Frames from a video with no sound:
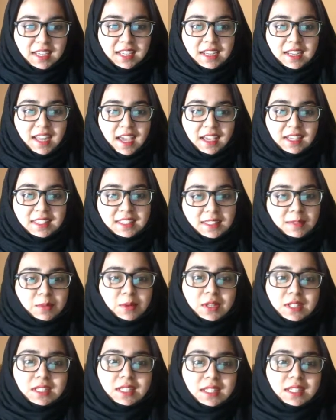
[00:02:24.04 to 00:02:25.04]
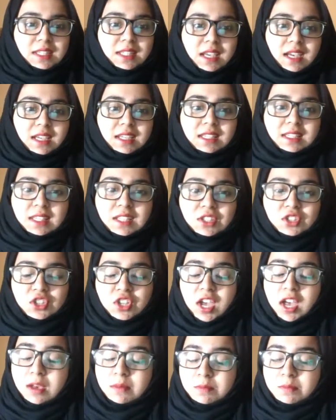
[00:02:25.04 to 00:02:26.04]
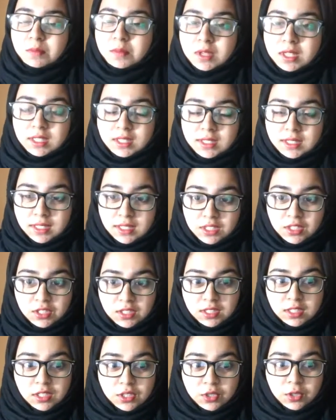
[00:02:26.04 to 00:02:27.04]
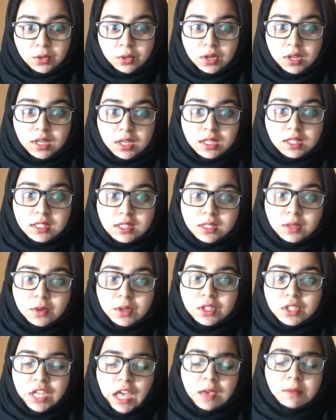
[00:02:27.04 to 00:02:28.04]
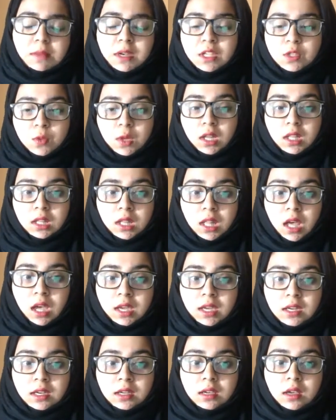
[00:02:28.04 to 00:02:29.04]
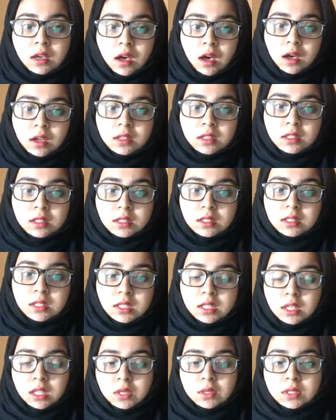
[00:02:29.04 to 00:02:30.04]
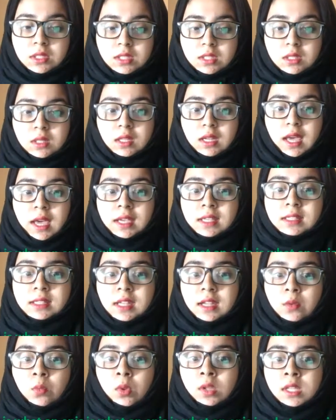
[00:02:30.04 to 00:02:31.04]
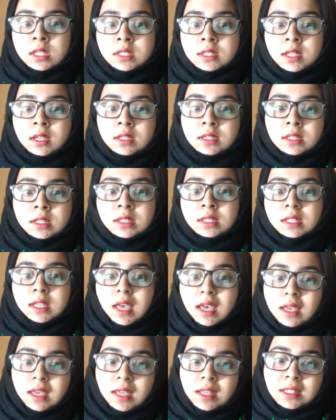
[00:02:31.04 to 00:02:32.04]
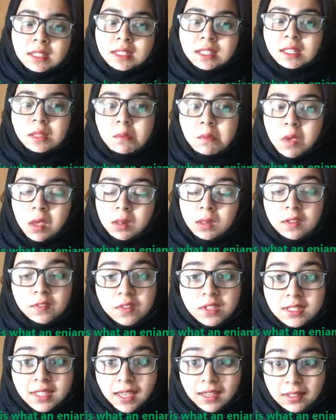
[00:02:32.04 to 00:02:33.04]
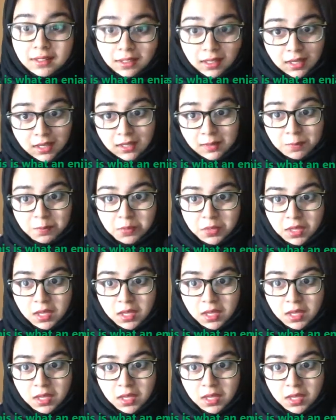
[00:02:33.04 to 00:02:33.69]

Next, I'm going to discuss enjambment and caesura. So, enjambment is when a line continues into the next, and when the sentence ends in the middle of the second line.